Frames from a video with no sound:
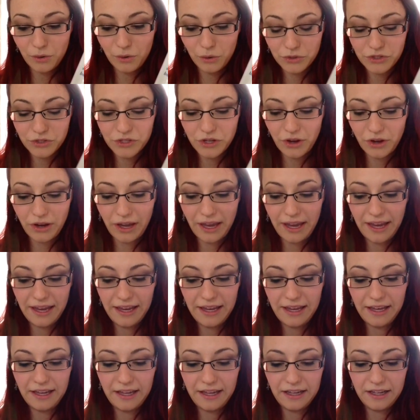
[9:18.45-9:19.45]
Also,
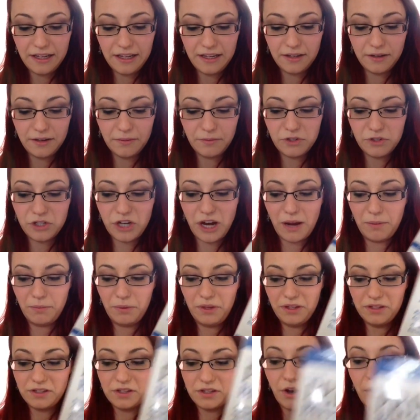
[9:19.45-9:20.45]
he
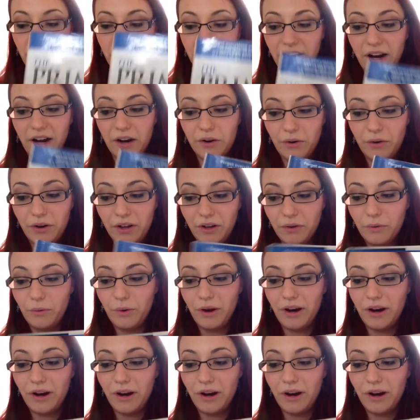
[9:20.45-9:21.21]
champions coconut oil,